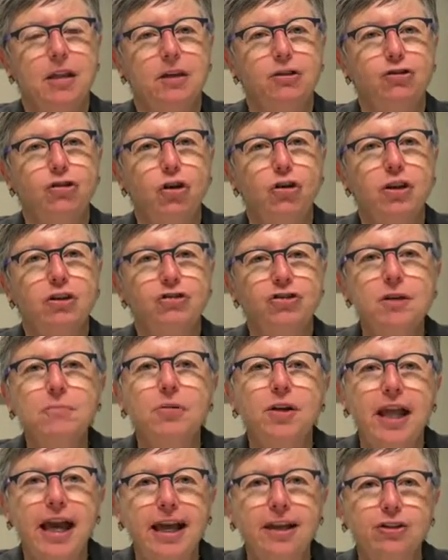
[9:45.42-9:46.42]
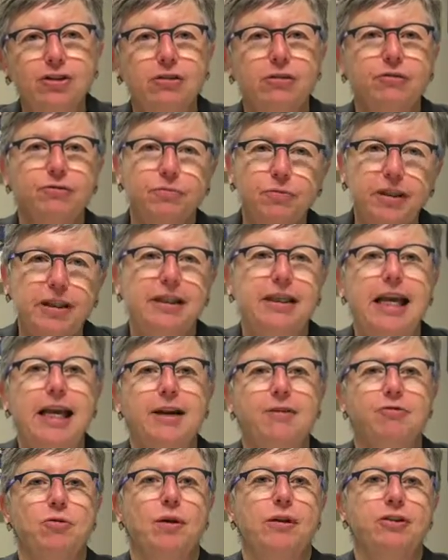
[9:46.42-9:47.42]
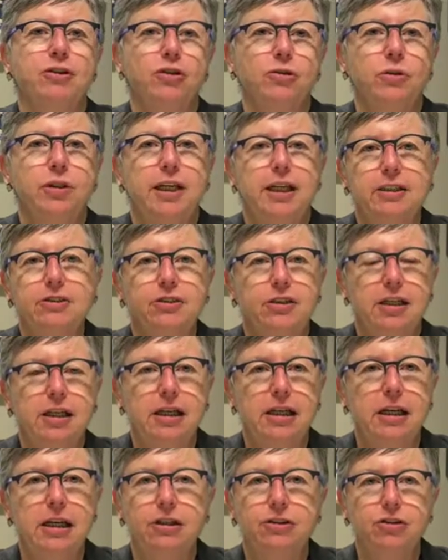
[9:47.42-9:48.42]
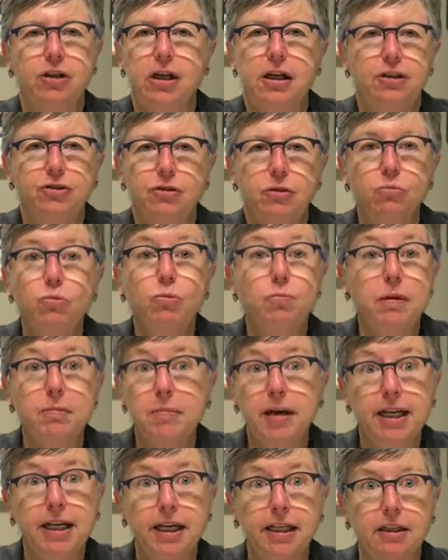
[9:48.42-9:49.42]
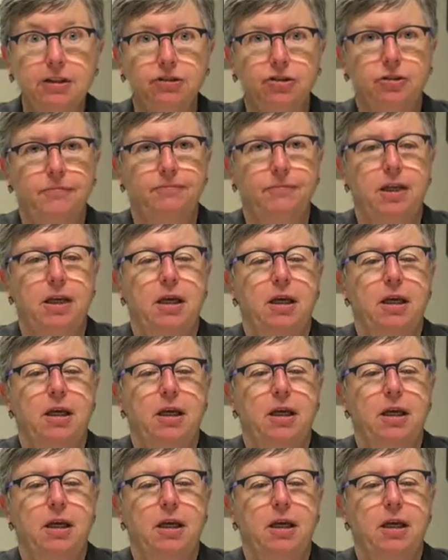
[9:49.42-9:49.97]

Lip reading: So the simple answer of get everyone to do a test would be meaningless.